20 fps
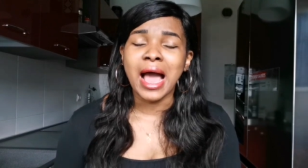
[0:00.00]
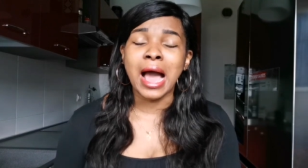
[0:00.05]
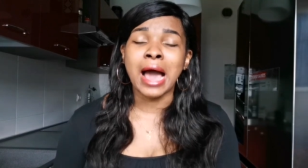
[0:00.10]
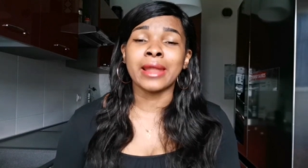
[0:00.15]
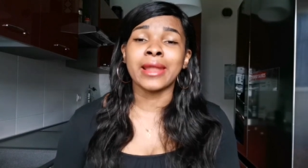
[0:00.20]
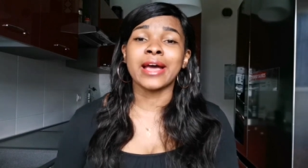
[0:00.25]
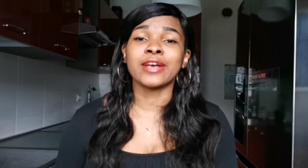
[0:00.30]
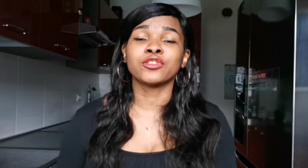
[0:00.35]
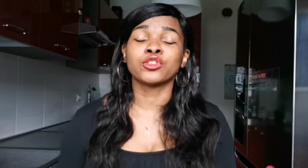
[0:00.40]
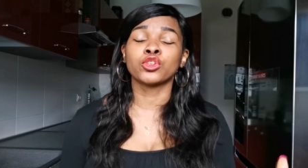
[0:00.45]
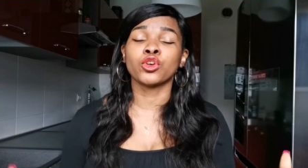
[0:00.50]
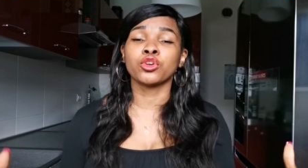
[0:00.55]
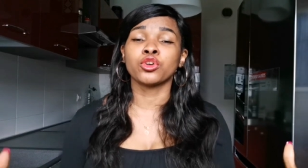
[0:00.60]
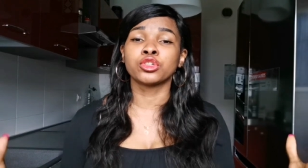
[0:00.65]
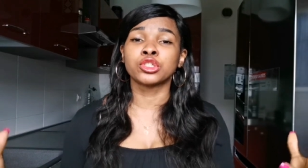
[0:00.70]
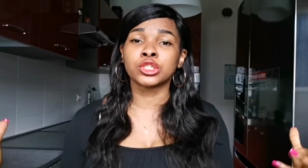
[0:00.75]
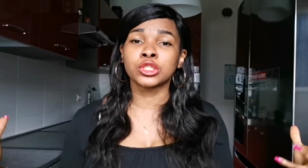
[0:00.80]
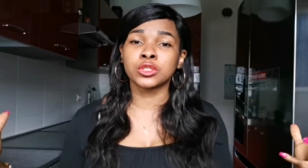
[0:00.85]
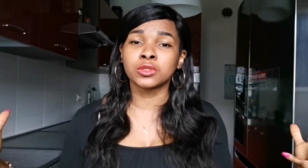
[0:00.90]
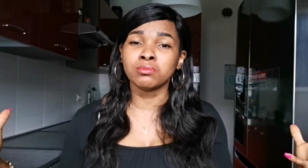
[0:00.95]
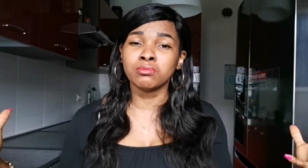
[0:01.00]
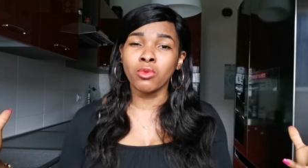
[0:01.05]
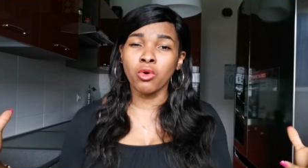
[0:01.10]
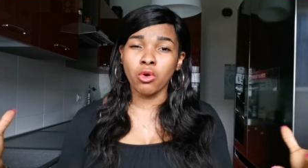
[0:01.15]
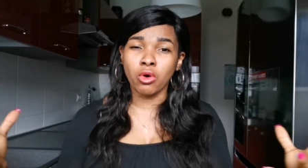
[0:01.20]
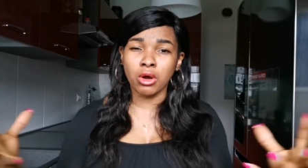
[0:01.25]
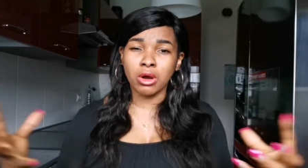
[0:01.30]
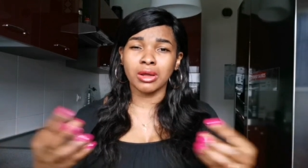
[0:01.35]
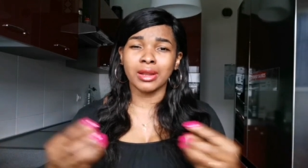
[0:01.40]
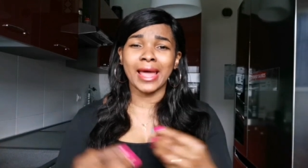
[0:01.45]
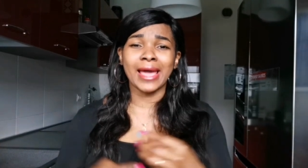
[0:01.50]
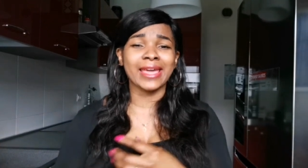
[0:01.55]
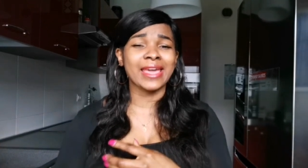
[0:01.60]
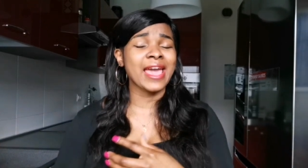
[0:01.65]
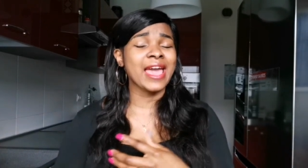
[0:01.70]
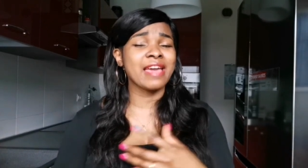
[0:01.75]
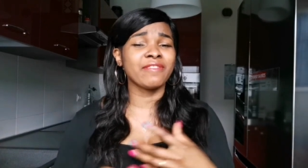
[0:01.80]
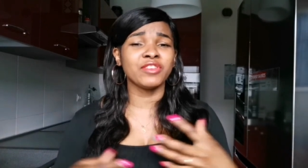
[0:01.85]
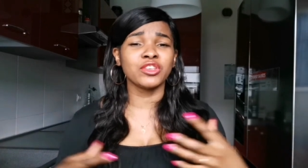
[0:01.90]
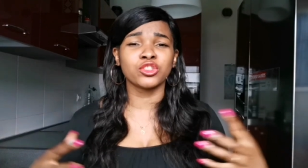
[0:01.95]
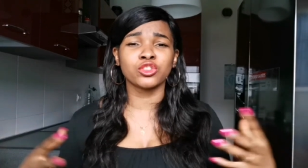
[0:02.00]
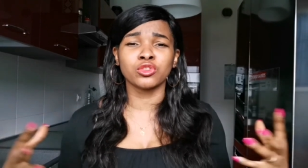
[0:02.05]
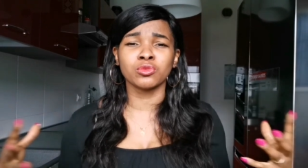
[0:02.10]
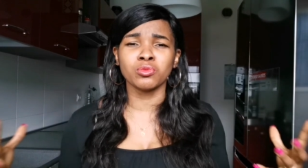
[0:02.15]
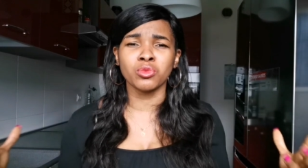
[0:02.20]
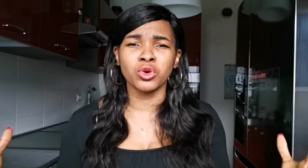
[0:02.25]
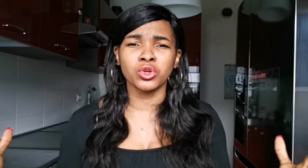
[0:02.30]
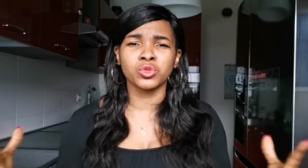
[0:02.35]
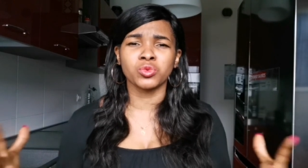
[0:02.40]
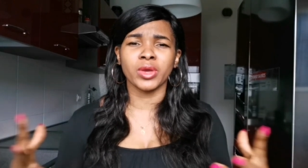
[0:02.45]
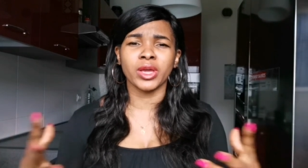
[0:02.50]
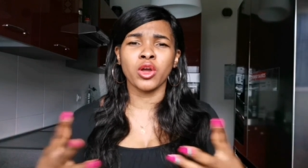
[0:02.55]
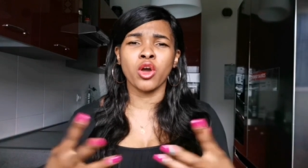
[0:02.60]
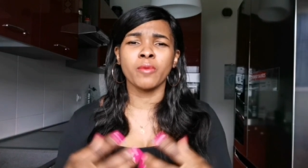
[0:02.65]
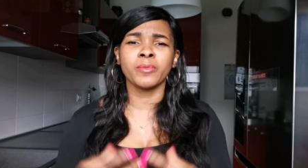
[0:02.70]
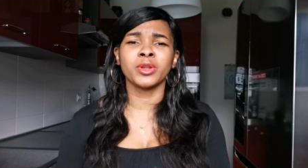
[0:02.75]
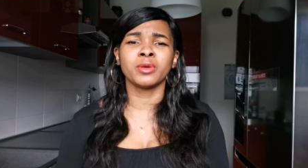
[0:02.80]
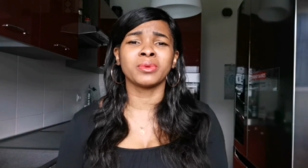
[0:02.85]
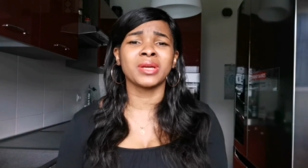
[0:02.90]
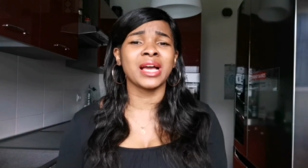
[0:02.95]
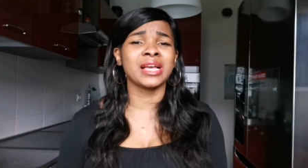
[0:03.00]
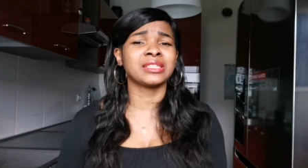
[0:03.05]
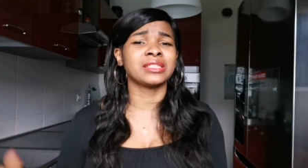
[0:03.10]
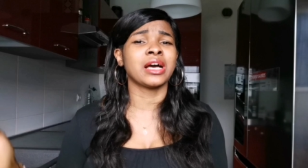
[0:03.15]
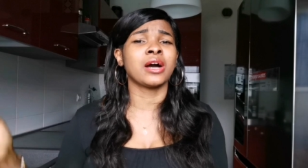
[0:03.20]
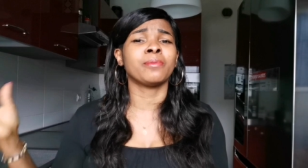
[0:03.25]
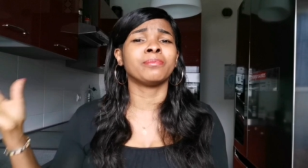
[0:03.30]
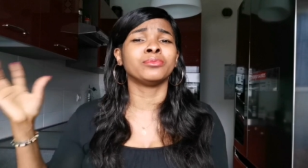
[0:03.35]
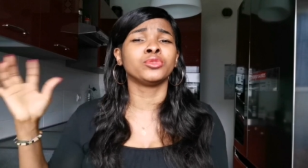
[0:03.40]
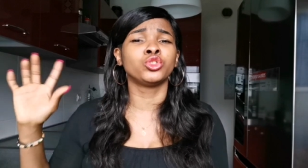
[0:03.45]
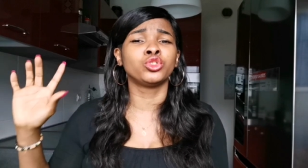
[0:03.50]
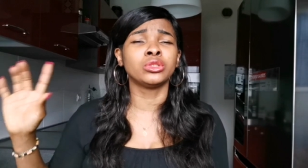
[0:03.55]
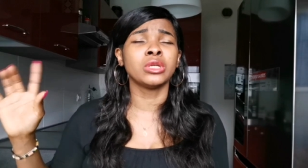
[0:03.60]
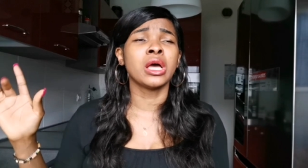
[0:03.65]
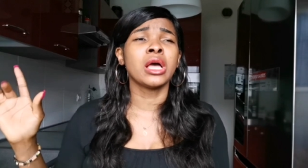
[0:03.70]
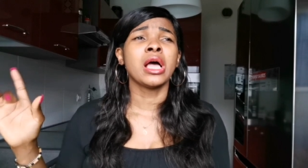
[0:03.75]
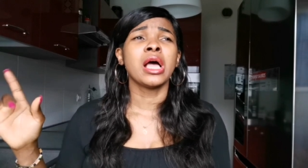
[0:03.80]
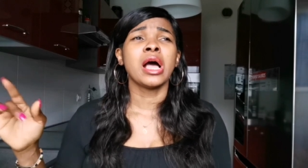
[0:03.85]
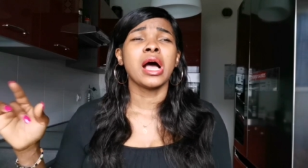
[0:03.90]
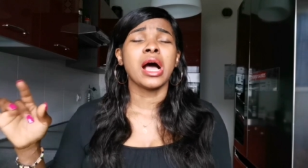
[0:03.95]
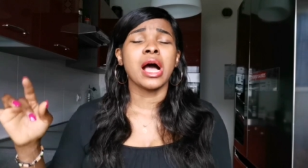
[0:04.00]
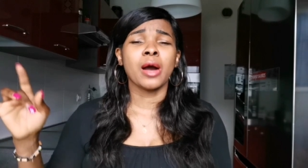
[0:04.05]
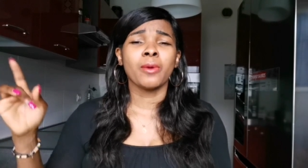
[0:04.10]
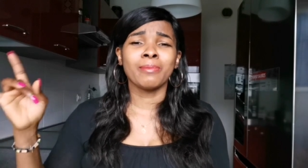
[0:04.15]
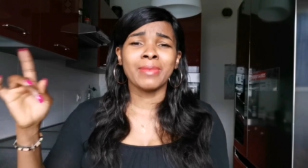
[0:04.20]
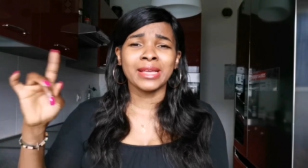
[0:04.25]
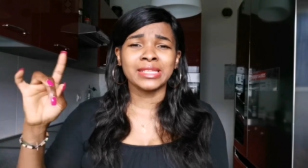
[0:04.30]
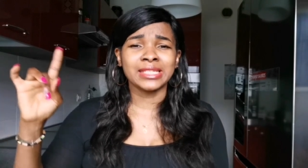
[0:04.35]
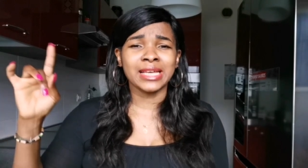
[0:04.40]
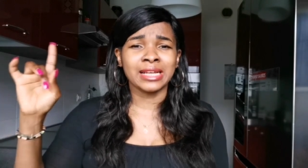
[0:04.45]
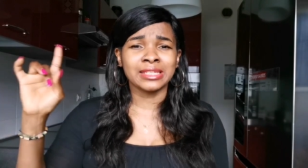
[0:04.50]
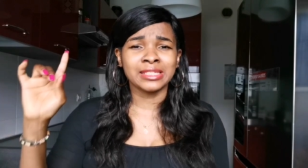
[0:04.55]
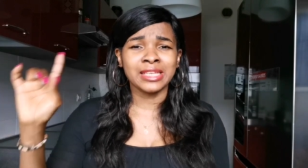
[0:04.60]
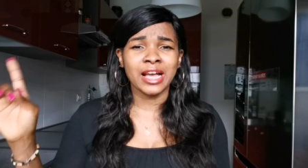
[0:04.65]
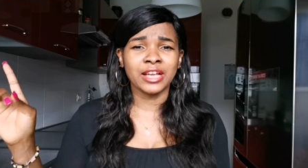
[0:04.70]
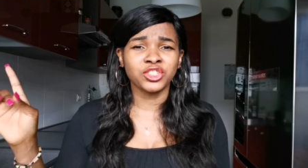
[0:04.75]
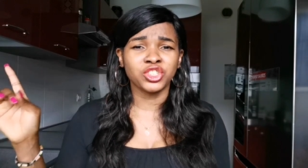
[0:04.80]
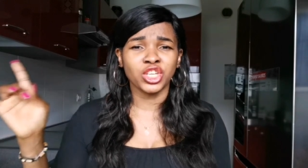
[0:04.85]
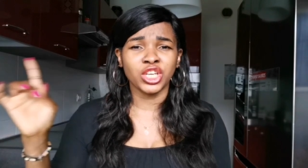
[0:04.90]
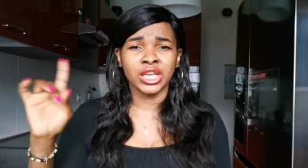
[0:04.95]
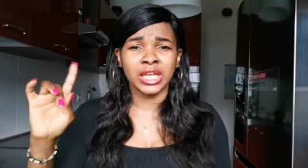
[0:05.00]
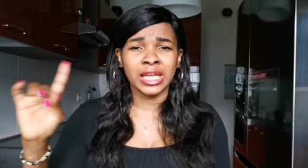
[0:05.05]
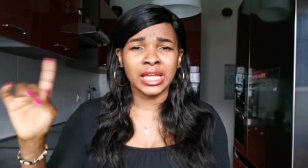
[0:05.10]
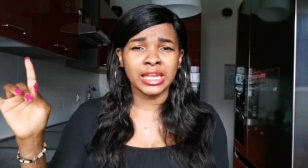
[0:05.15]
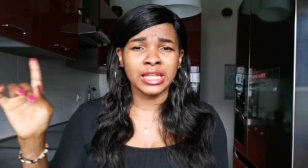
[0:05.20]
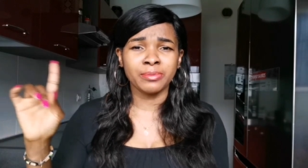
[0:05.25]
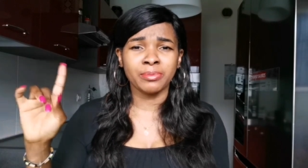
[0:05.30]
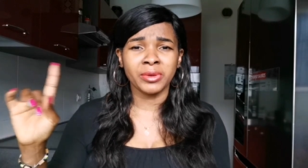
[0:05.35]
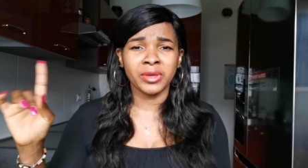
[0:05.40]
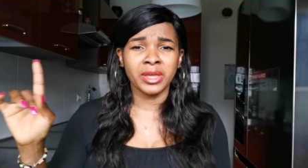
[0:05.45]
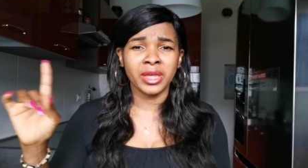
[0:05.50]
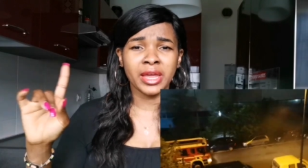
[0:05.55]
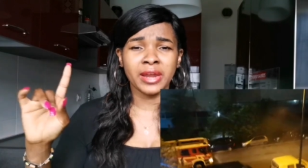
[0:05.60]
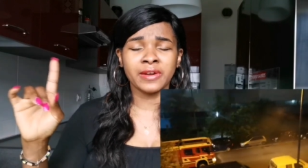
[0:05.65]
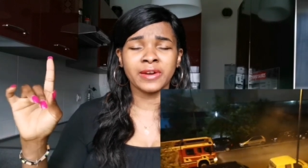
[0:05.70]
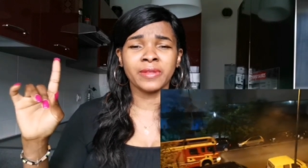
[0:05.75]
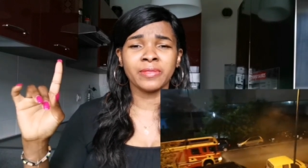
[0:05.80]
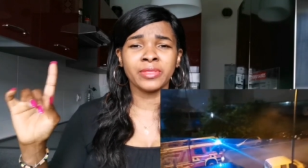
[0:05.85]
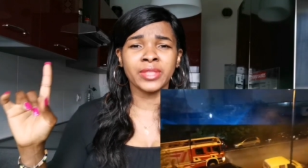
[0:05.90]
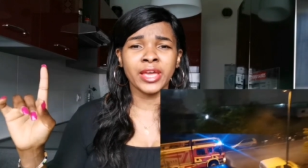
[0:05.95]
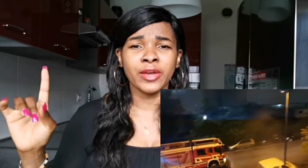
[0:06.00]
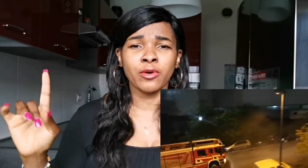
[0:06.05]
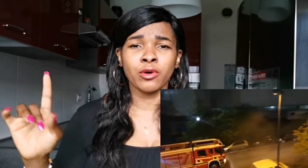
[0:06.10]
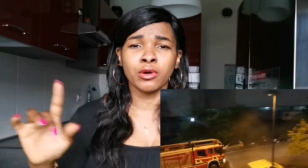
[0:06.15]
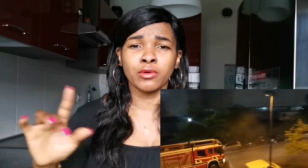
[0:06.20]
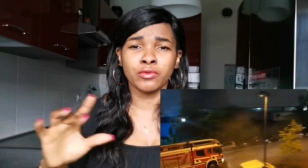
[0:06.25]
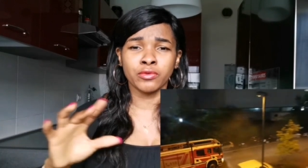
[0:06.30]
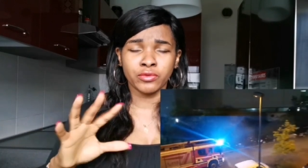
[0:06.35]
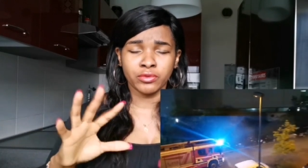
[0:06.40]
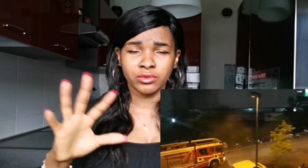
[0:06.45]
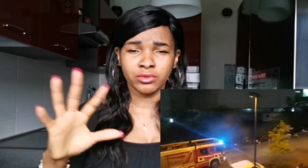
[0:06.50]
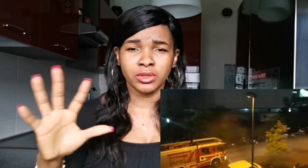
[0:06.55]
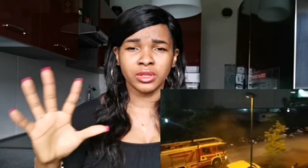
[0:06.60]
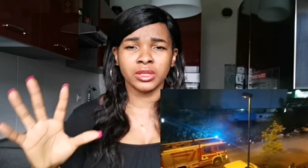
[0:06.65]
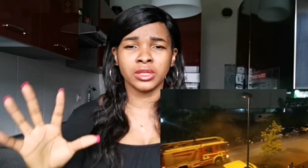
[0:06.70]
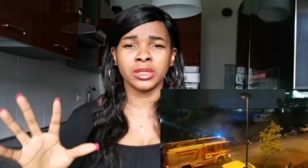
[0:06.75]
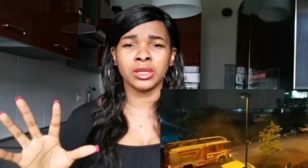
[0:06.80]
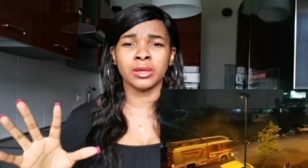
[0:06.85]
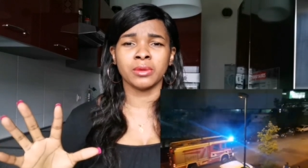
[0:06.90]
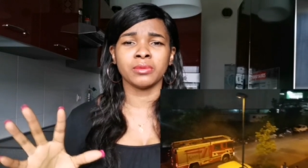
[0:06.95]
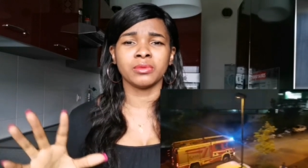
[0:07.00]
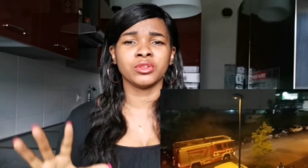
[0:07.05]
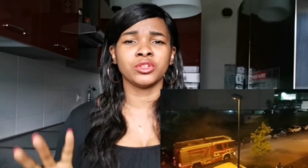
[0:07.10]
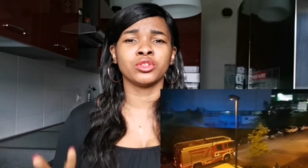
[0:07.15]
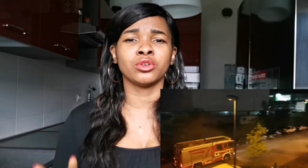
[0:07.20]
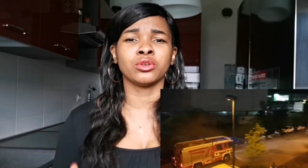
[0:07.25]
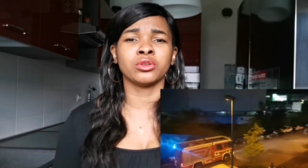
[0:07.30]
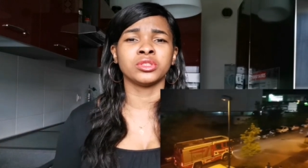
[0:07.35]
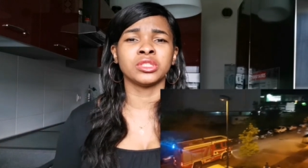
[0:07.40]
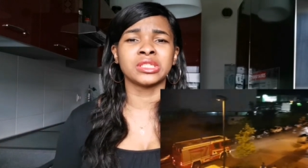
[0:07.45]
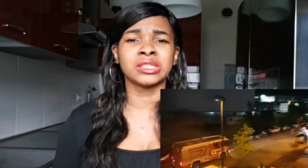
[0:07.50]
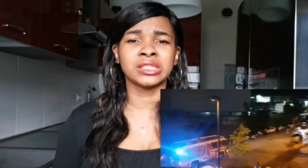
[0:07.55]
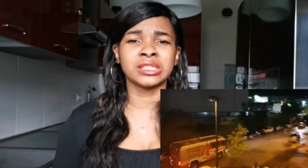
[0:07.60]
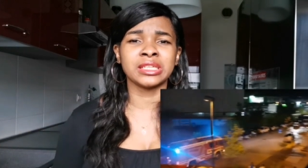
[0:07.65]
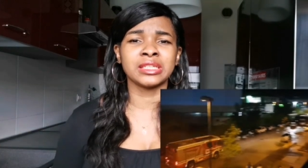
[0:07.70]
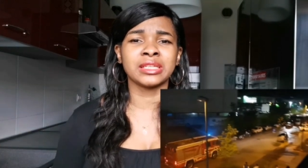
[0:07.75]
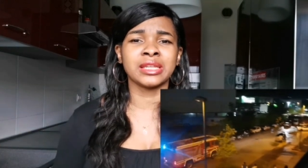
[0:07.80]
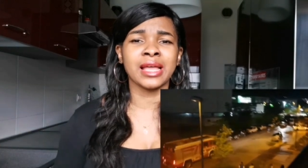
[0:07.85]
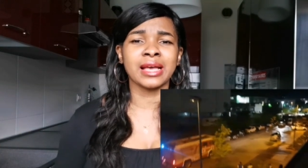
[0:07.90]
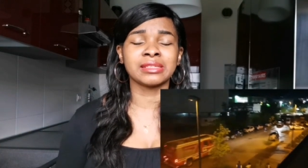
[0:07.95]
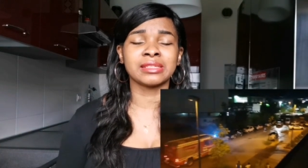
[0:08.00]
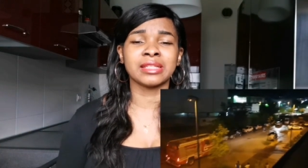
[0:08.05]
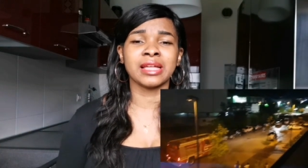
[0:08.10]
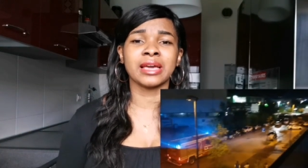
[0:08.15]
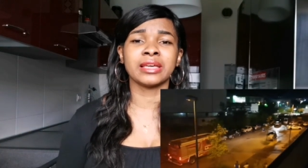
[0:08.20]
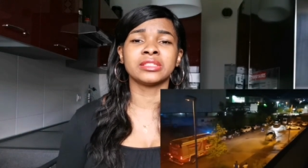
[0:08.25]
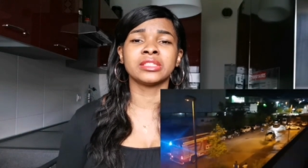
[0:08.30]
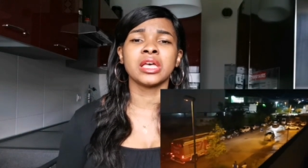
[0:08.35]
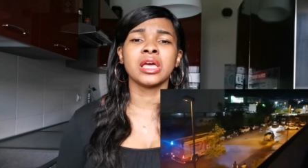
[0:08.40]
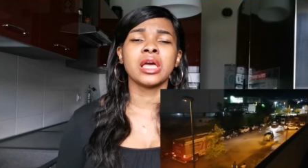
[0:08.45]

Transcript: and i saw smoke like heavy smokes were coming up guys um i might attach a clip here and there of um, you know the scene last night